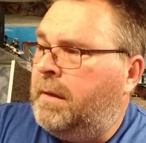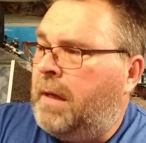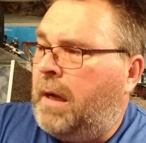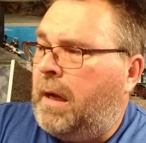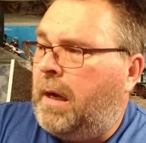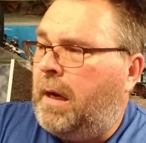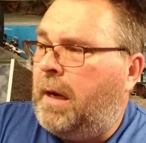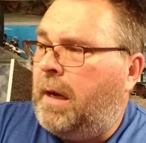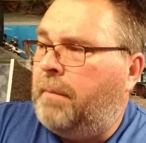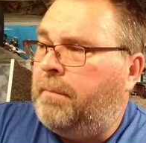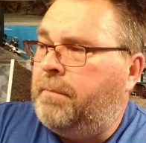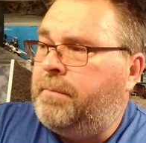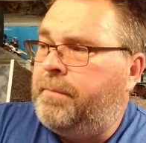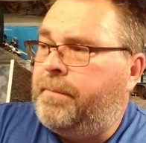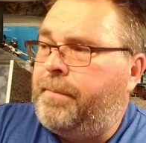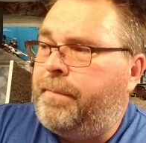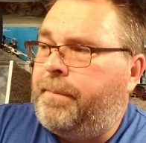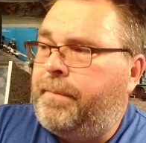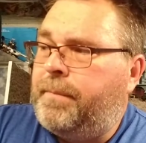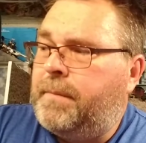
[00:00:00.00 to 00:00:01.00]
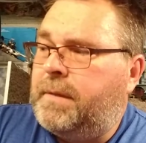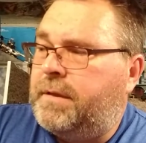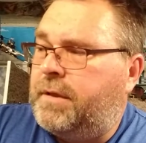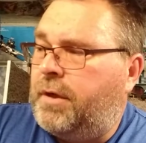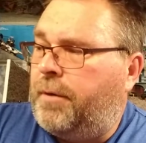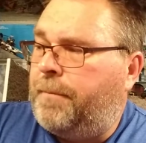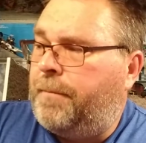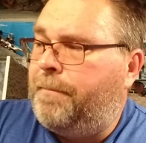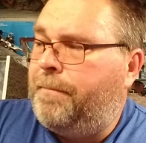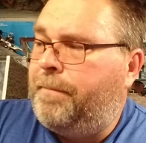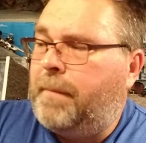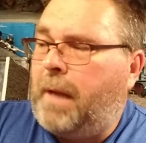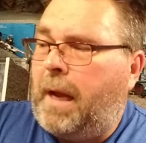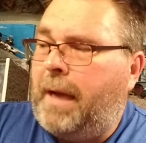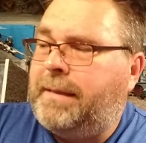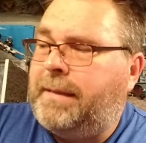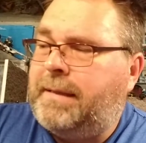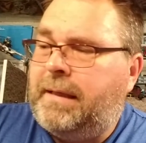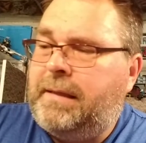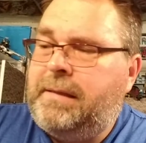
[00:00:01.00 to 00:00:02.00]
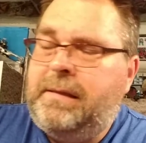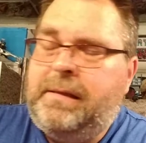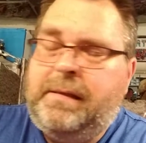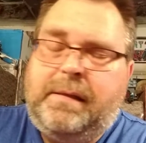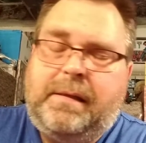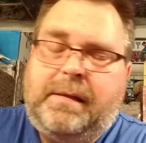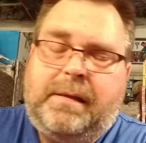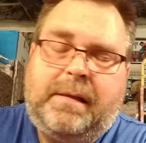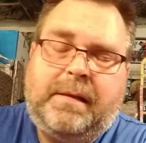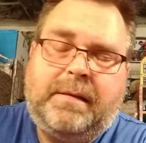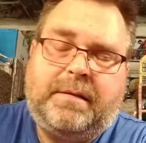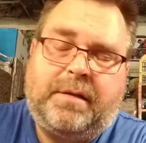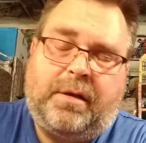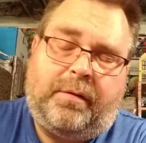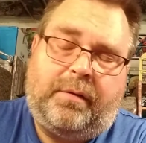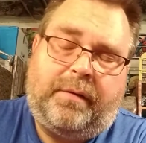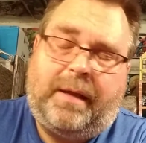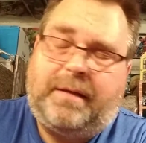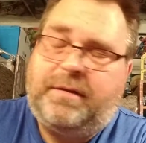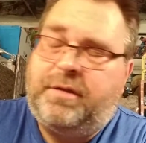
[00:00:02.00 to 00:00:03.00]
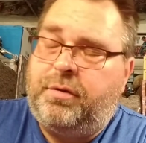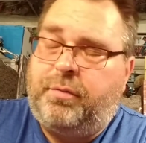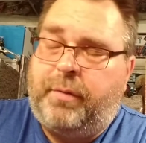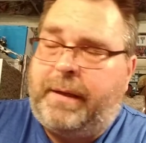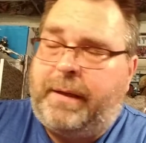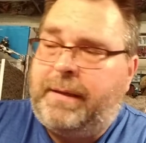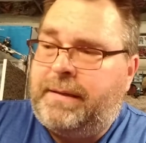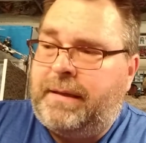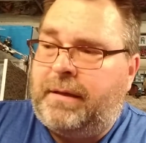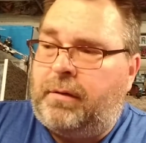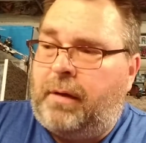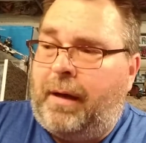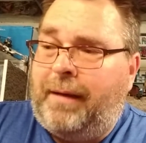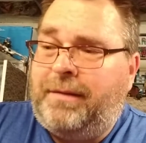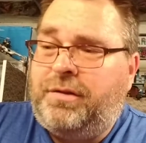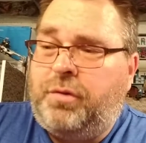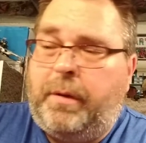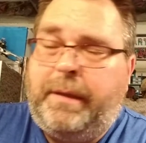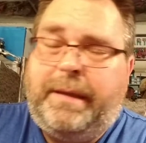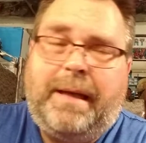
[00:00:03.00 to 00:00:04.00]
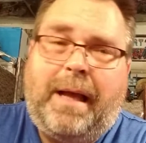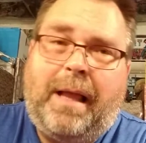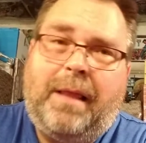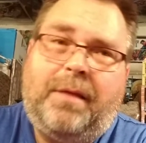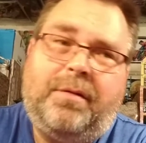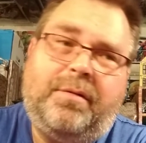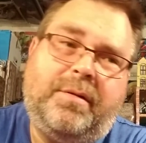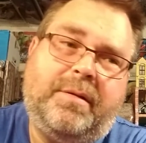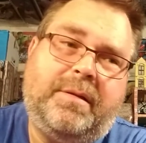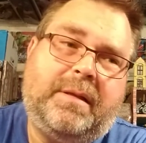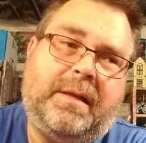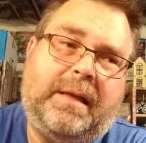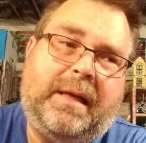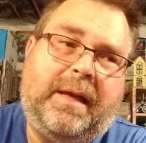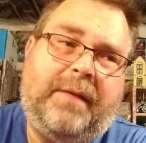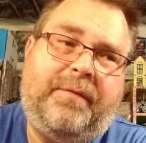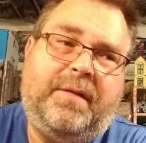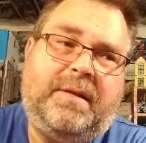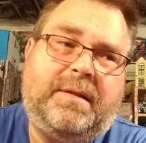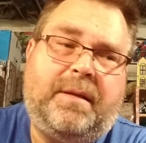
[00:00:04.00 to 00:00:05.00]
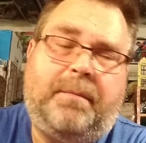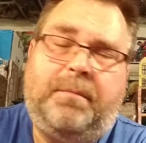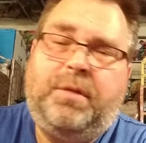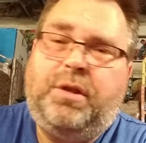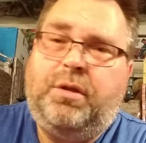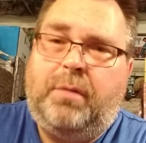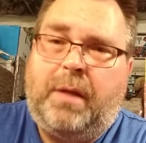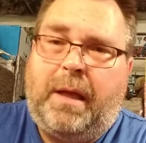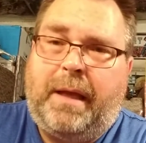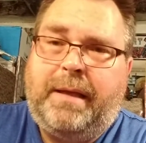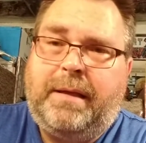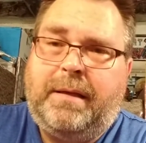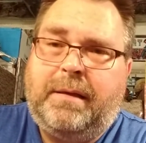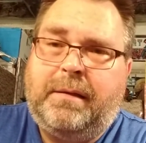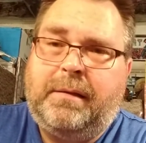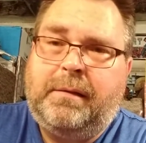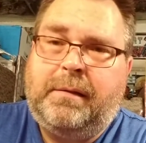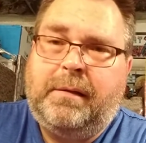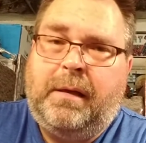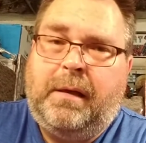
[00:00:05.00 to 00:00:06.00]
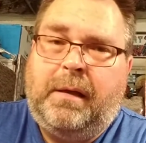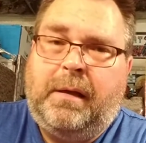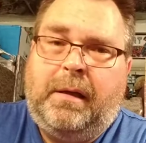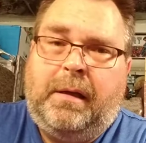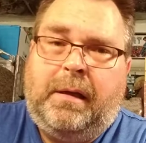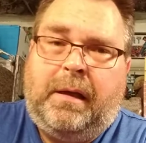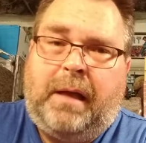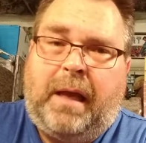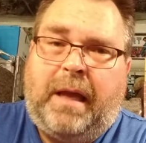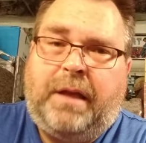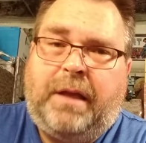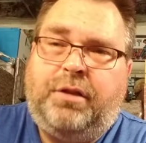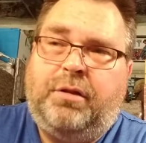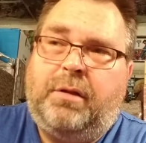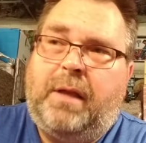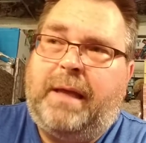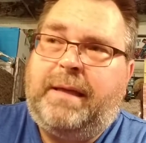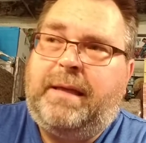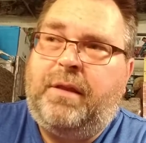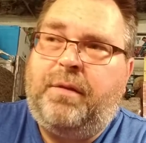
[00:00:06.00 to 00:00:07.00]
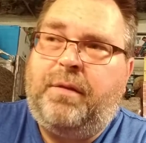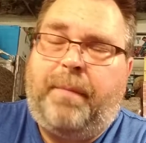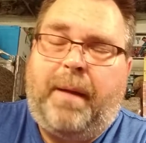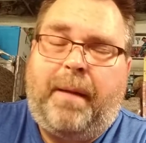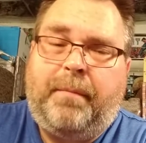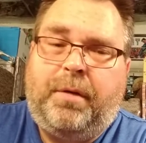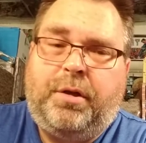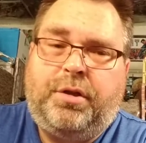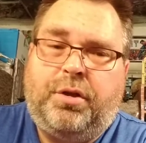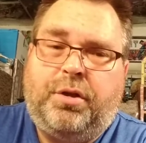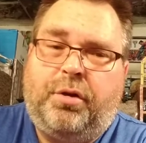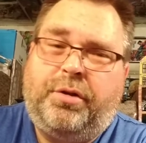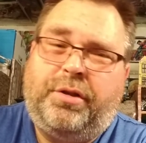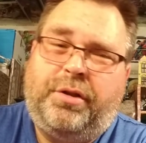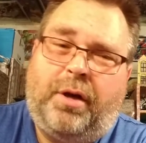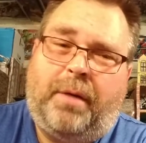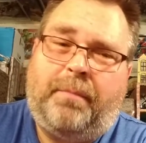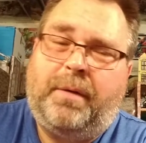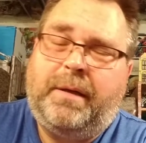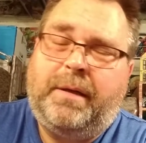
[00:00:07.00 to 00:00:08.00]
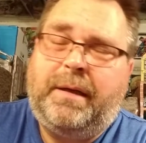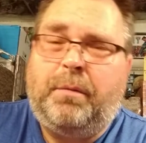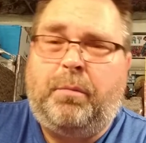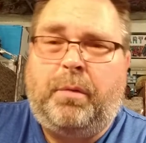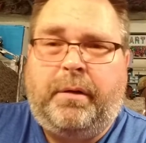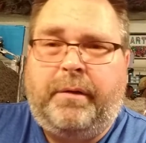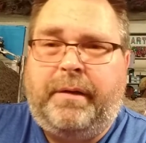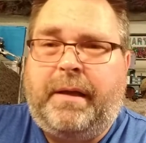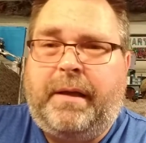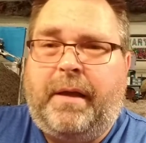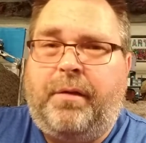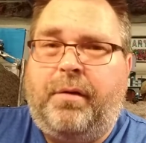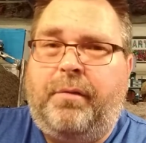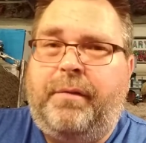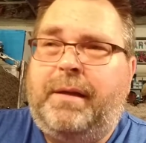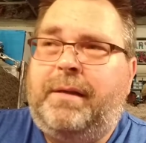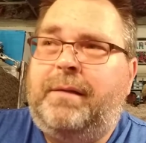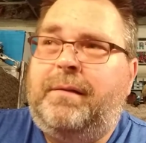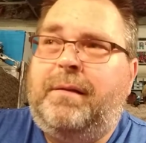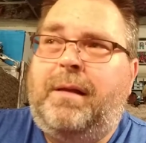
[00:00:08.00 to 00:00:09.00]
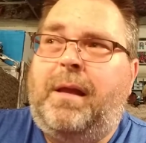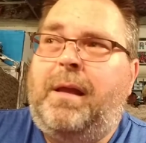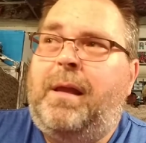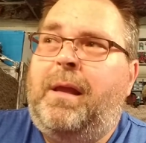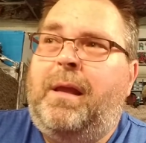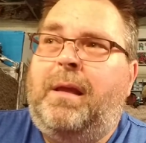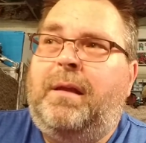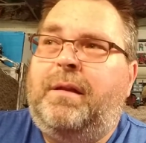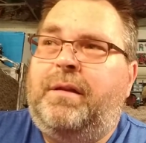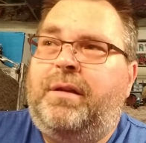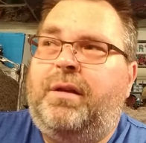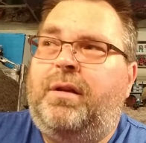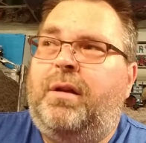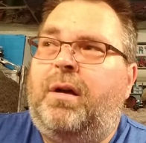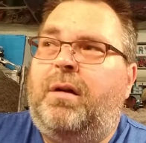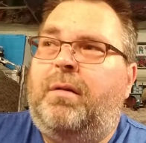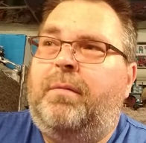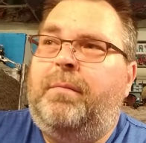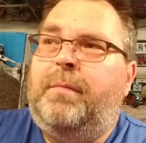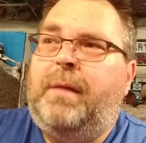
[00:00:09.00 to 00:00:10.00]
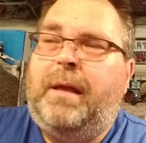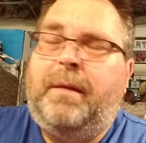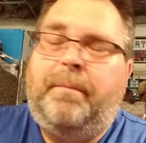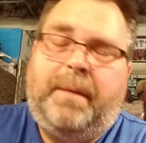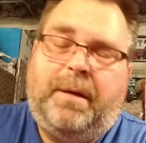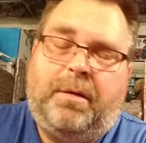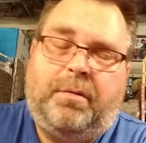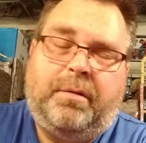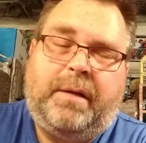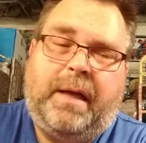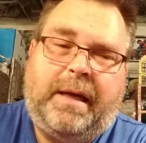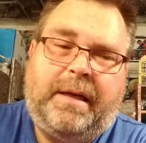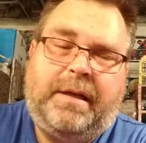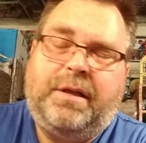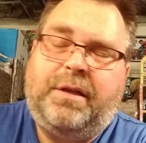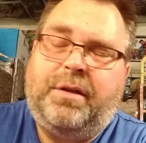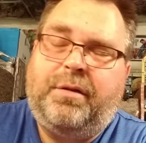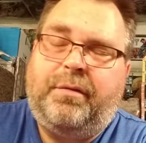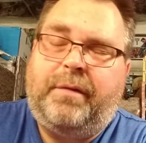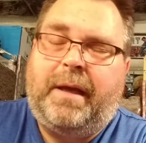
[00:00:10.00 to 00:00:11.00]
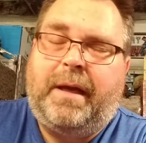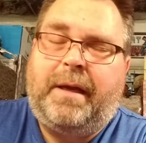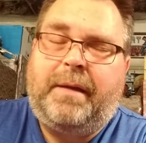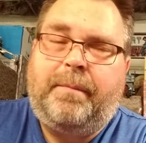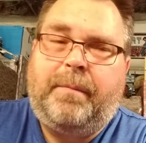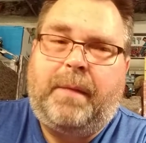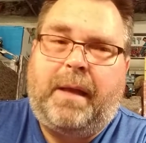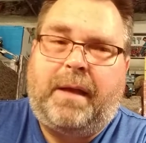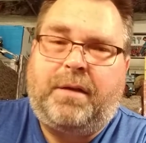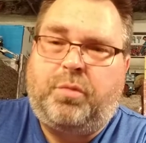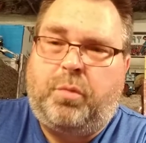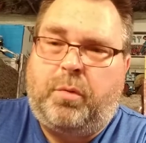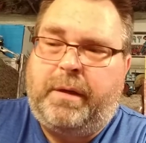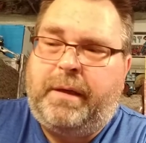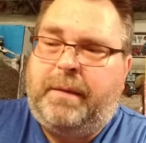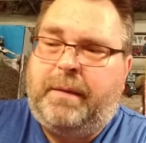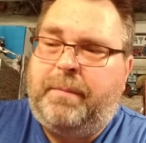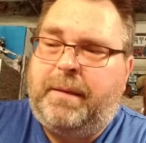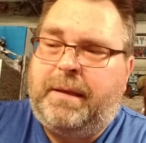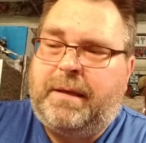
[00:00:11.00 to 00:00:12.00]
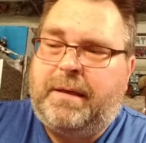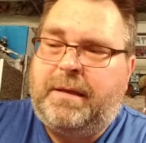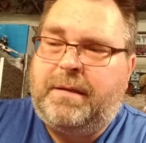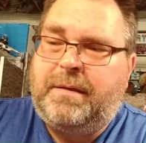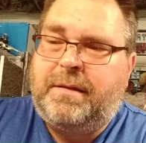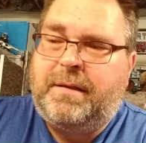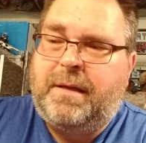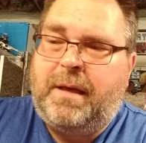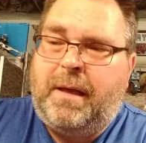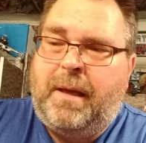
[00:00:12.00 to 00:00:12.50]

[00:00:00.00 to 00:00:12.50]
So that's a great deal. At $20, if it's something you like, and you like either Batman or Joker, I'm going to get one or the other, then, it'd be okay to do that at $20, because